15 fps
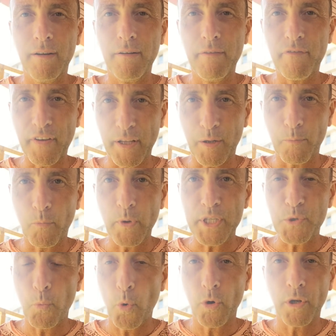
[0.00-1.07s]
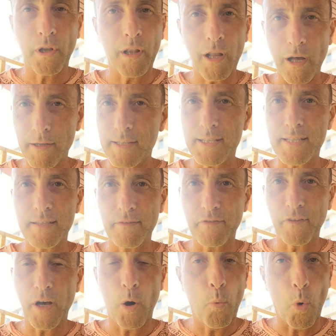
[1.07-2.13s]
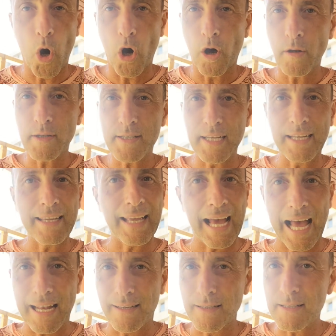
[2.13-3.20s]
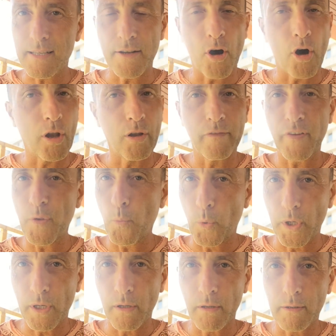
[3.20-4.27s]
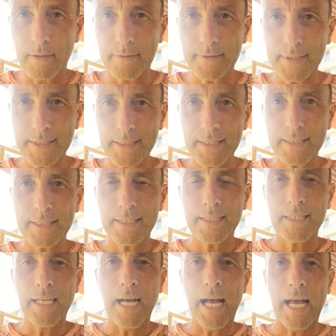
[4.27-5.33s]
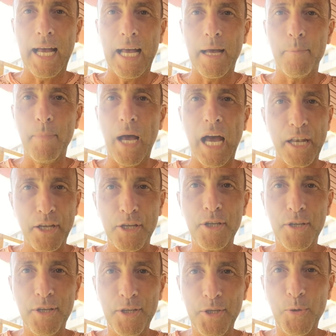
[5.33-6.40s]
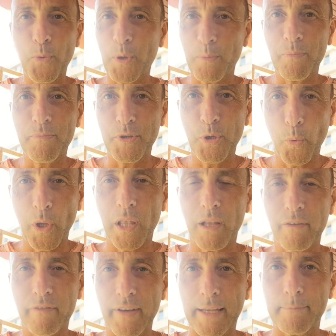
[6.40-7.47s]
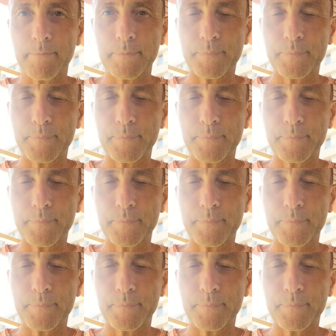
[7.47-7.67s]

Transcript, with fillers: film which won lots of awards in Cannes and all over the world, um, and you will you will love it.